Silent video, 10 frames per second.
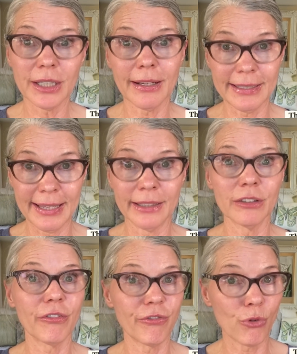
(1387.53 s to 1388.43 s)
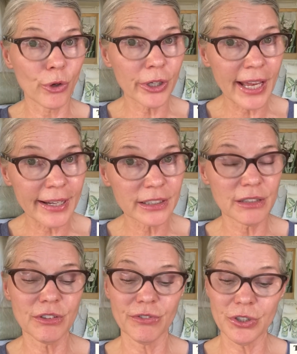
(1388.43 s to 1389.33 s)
Again, 4
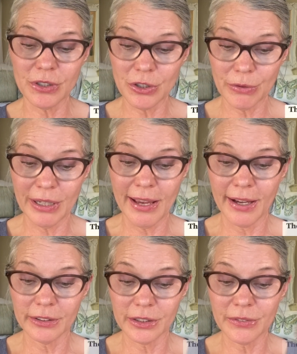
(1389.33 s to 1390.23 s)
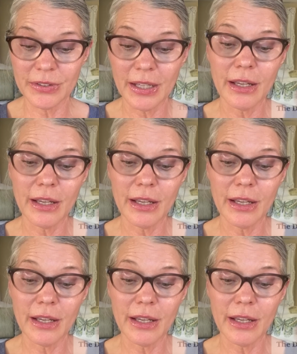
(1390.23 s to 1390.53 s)
actives versus 3 actives.